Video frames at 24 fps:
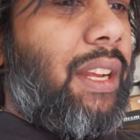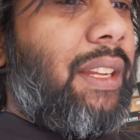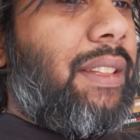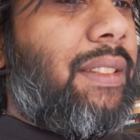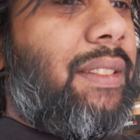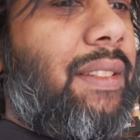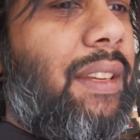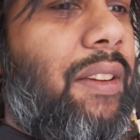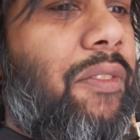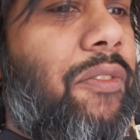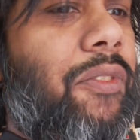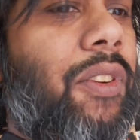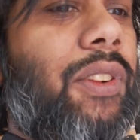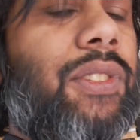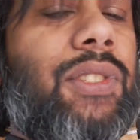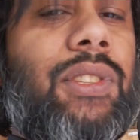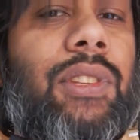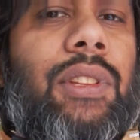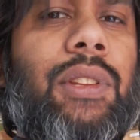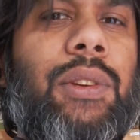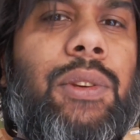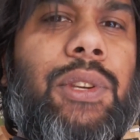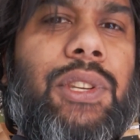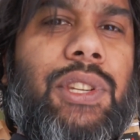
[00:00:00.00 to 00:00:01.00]
on a
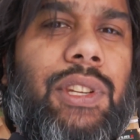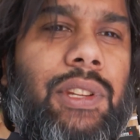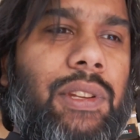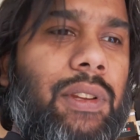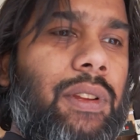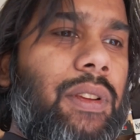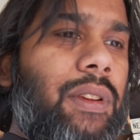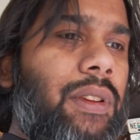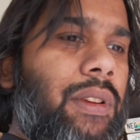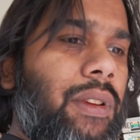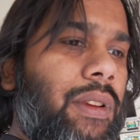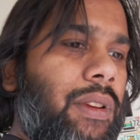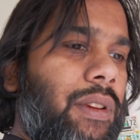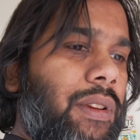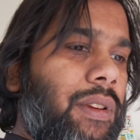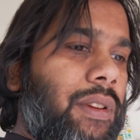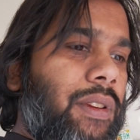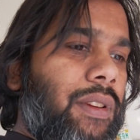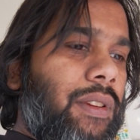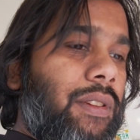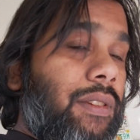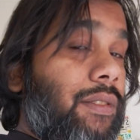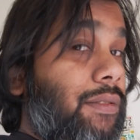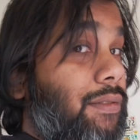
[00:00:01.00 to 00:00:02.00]
different solution.
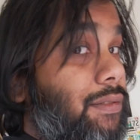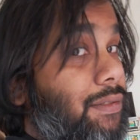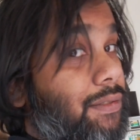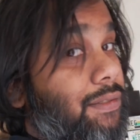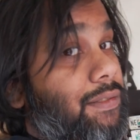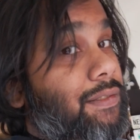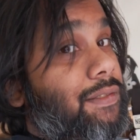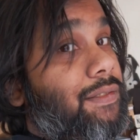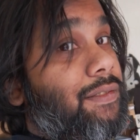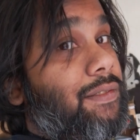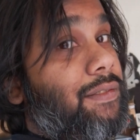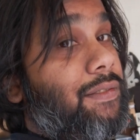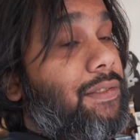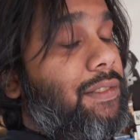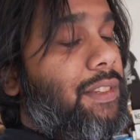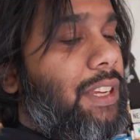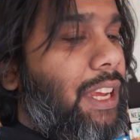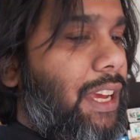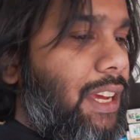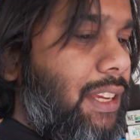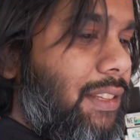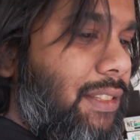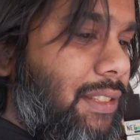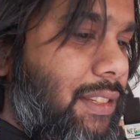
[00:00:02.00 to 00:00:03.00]

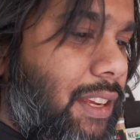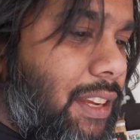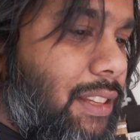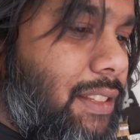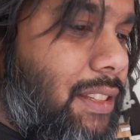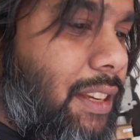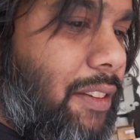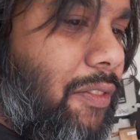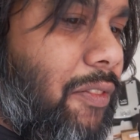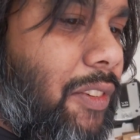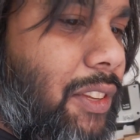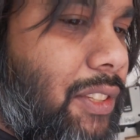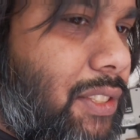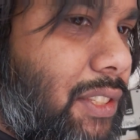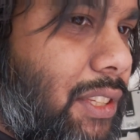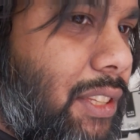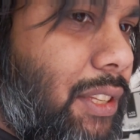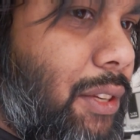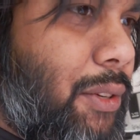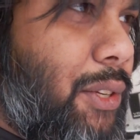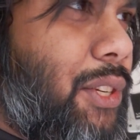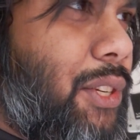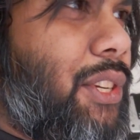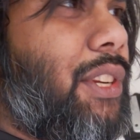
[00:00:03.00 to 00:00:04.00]
Yes, a different
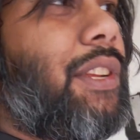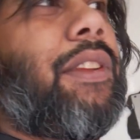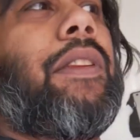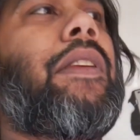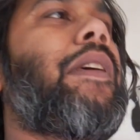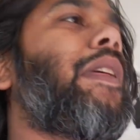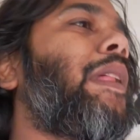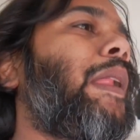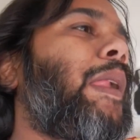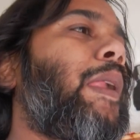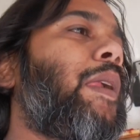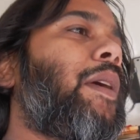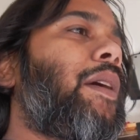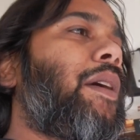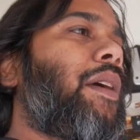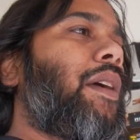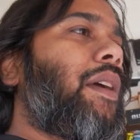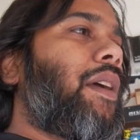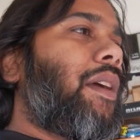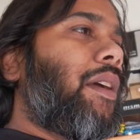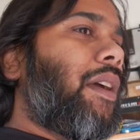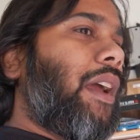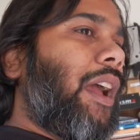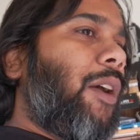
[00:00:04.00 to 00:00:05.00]
solution.
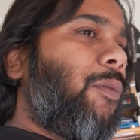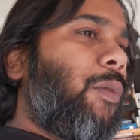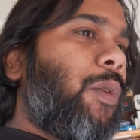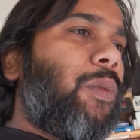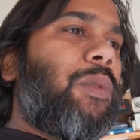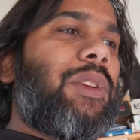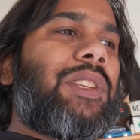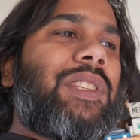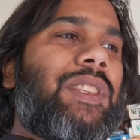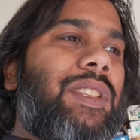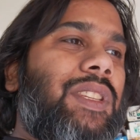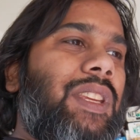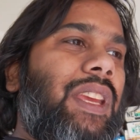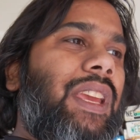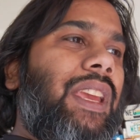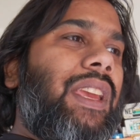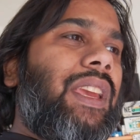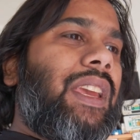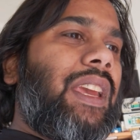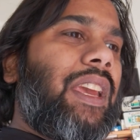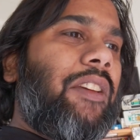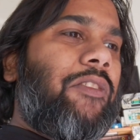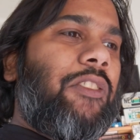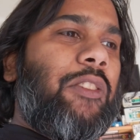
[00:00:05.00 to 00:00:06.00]
And we will
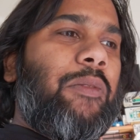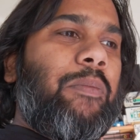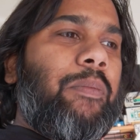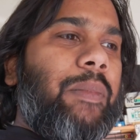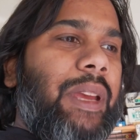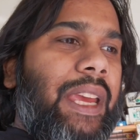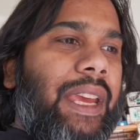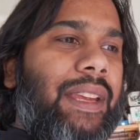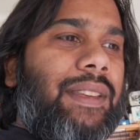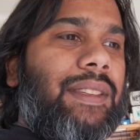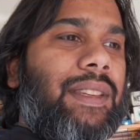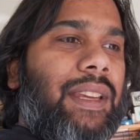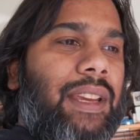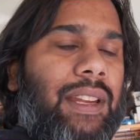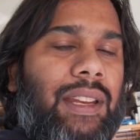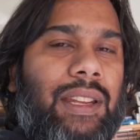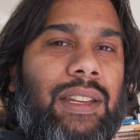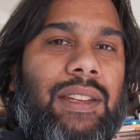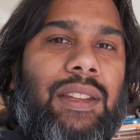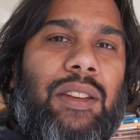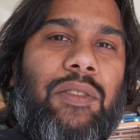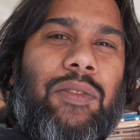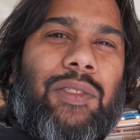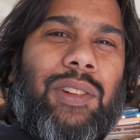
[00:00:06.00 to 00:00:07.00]
see if it makes
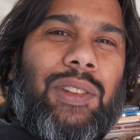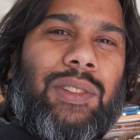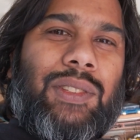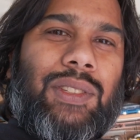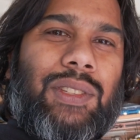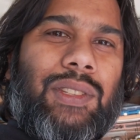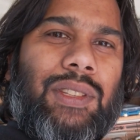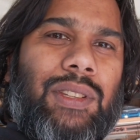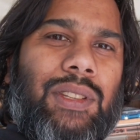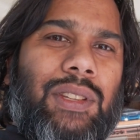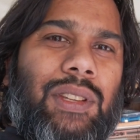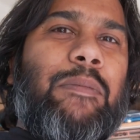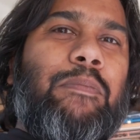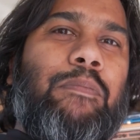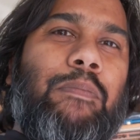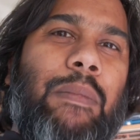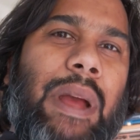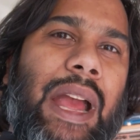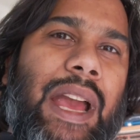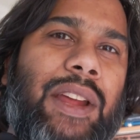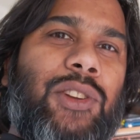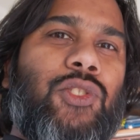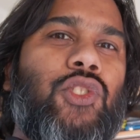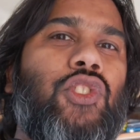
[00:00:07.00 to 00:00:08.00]
any difference. A
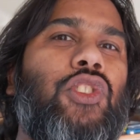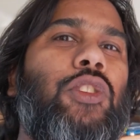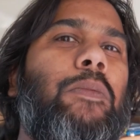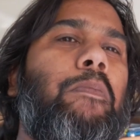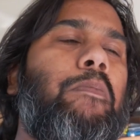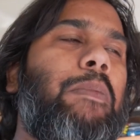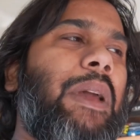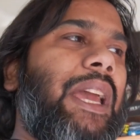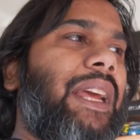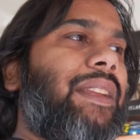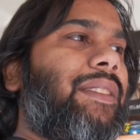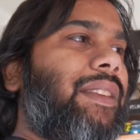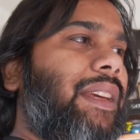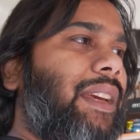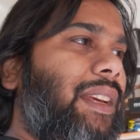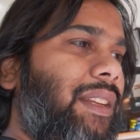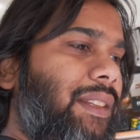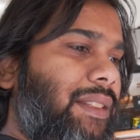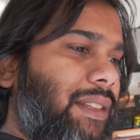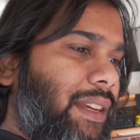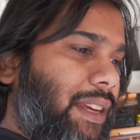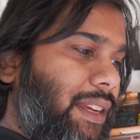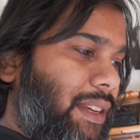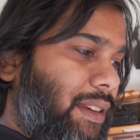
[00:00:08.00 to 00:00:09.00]
mandrel bent
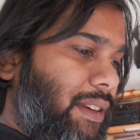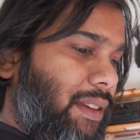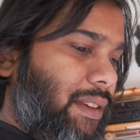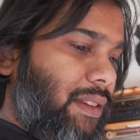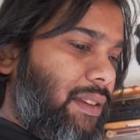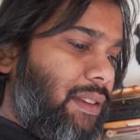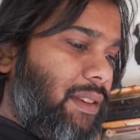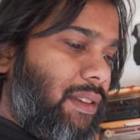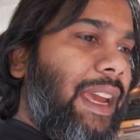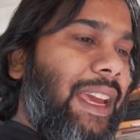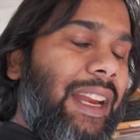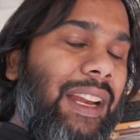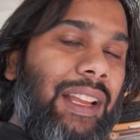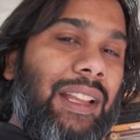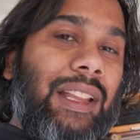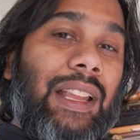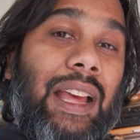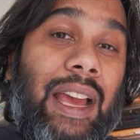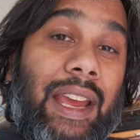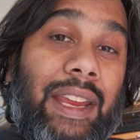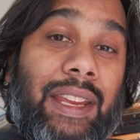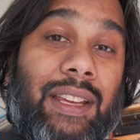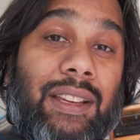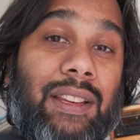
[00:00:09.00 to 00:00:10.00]
intake. Hit a
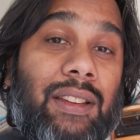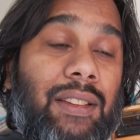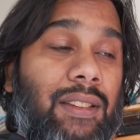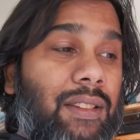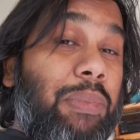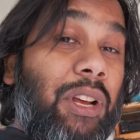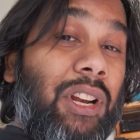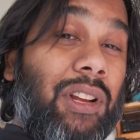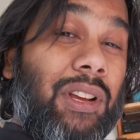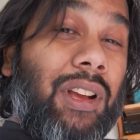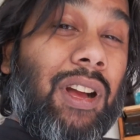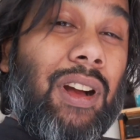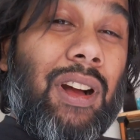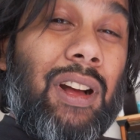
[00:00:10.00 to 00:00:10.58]
like, put a